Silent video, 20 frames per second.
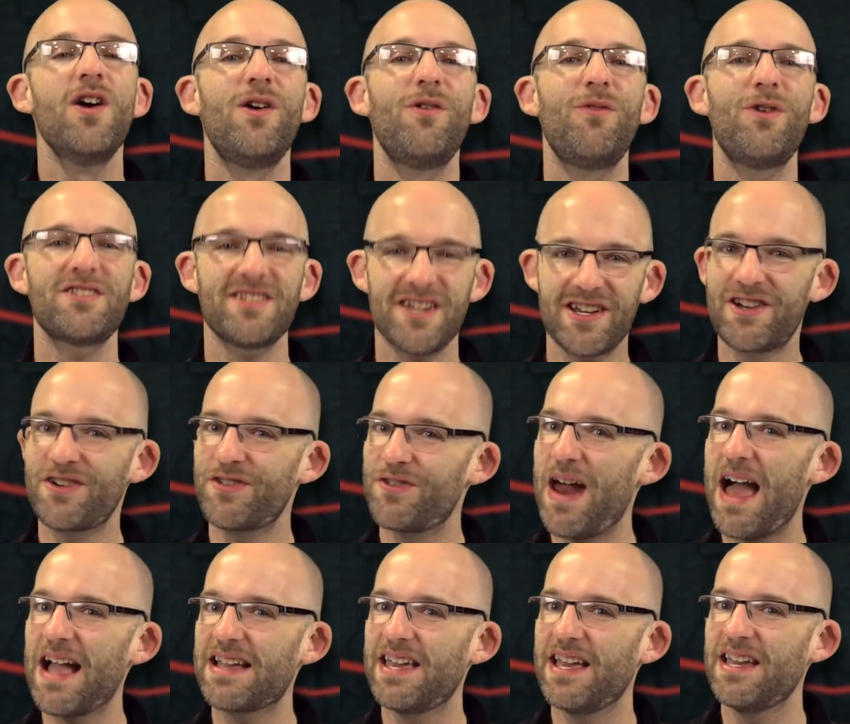What a
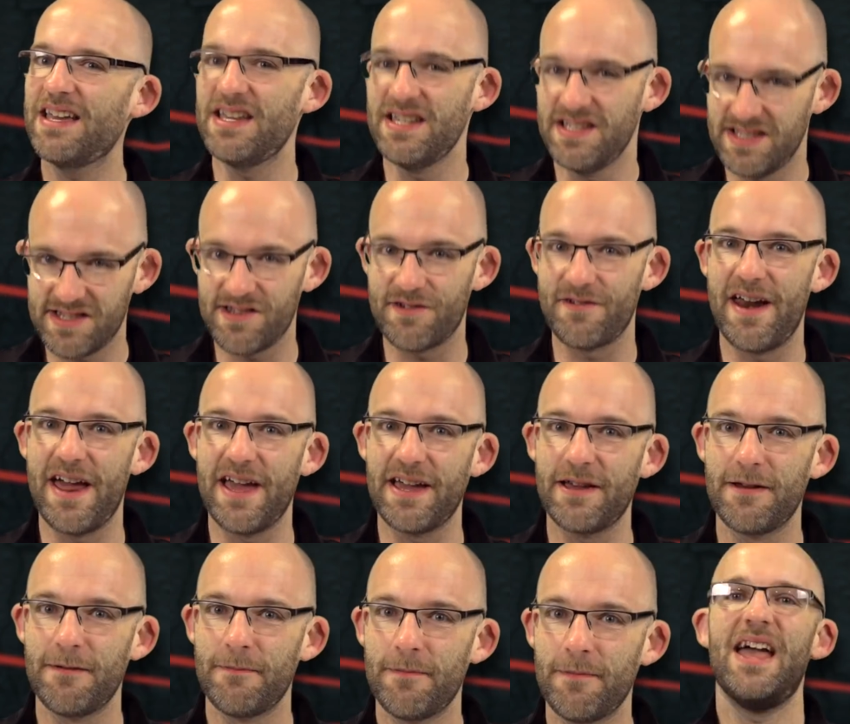cracking Easter
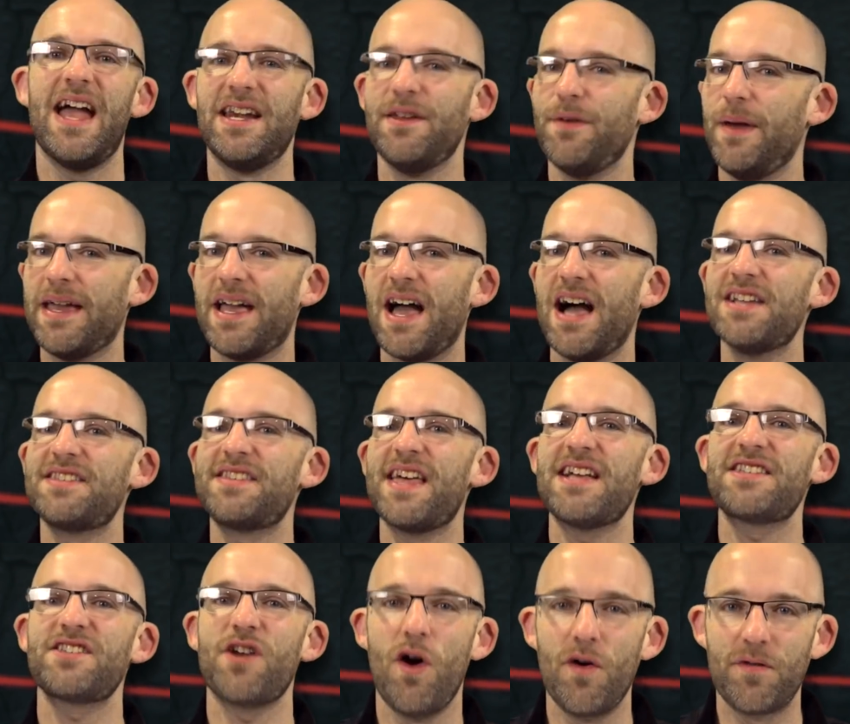egg. Anyway guys,
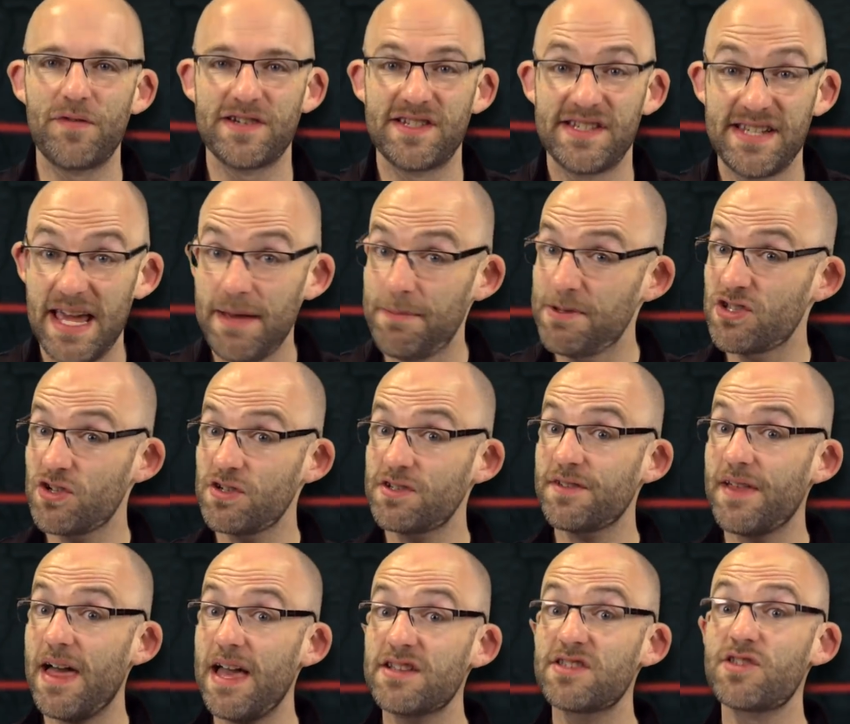that's all for today. Be sure to
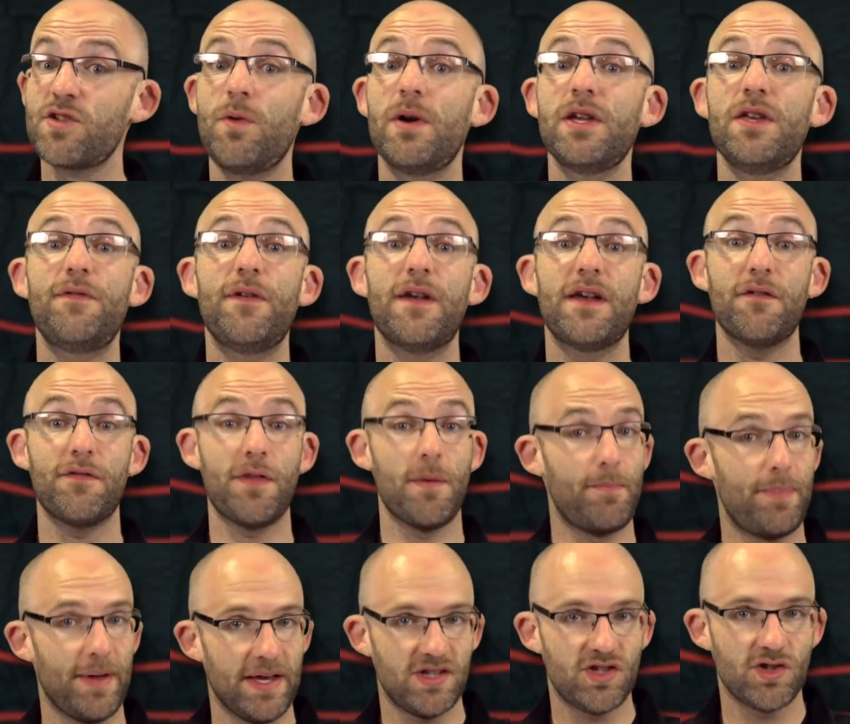let us know what you think of The
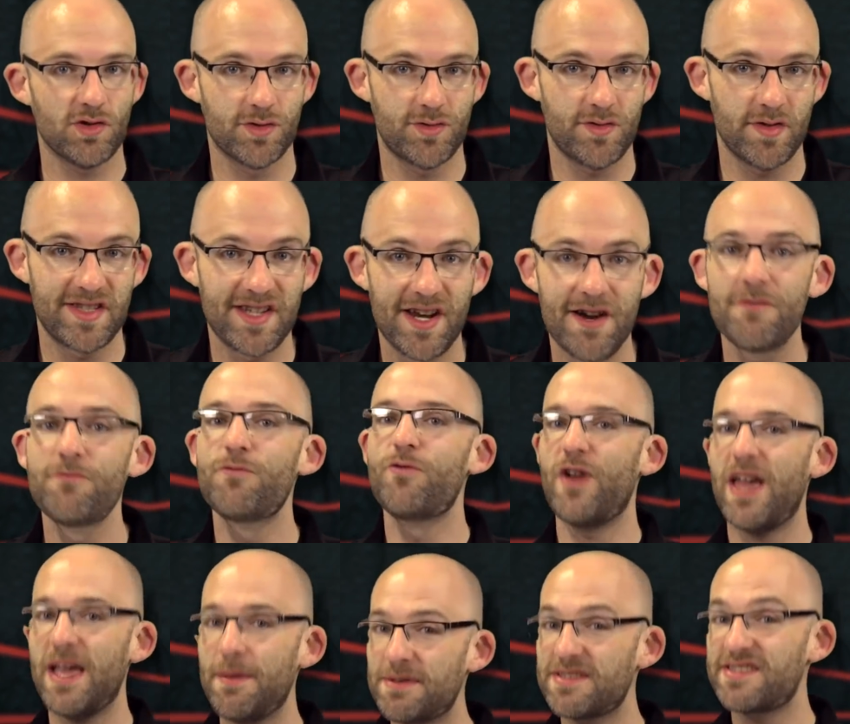Big Show's return,
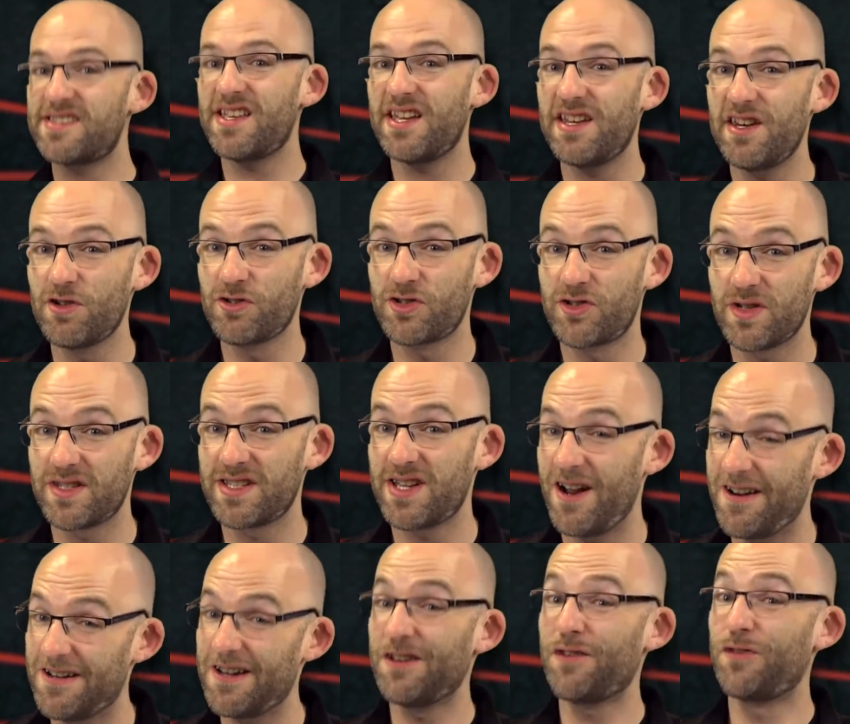Rey Mysterio's
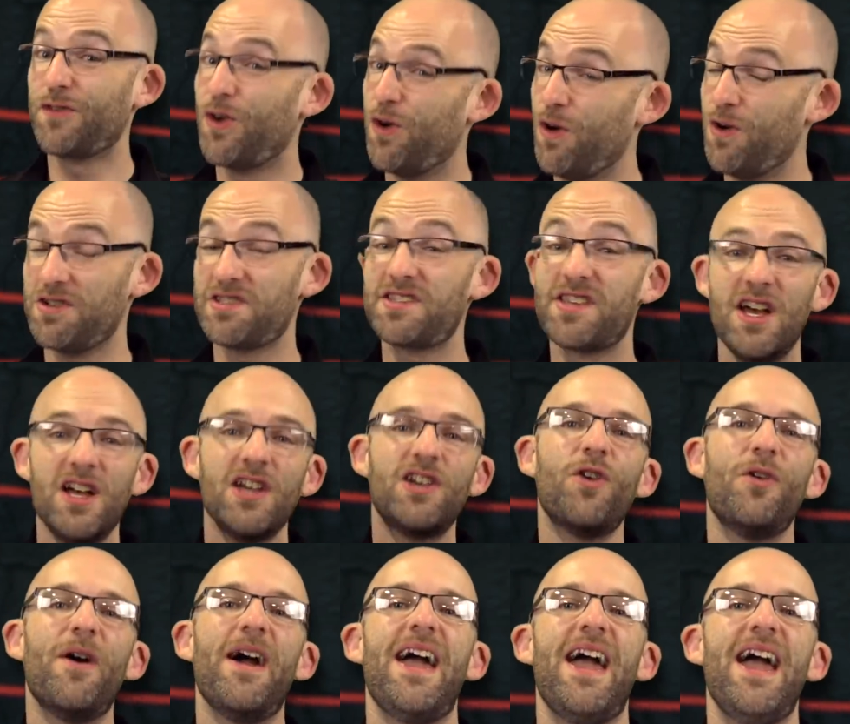return, and of course,
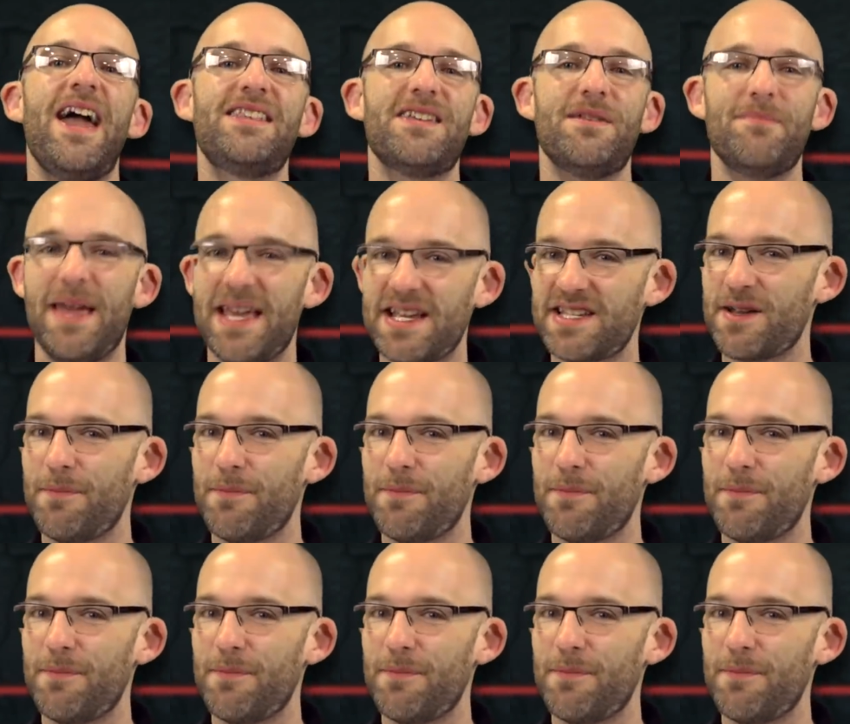go ahead and make